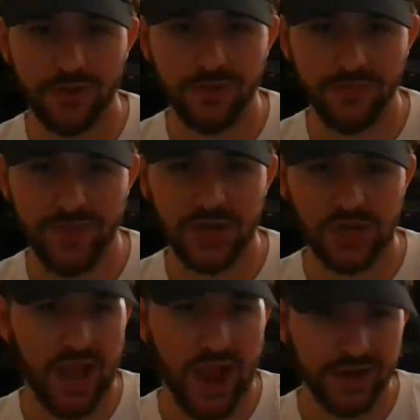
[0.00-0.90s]
I don't know if he
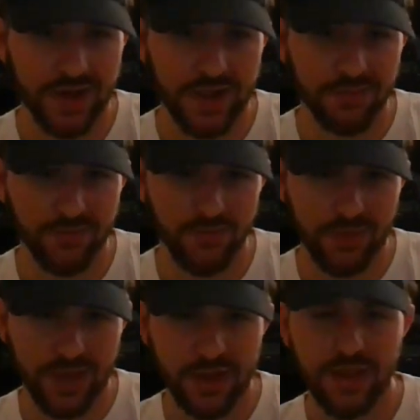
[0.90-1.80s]
actually had a name
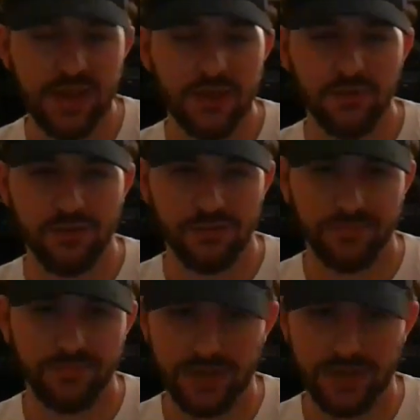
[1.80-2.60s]
before that, or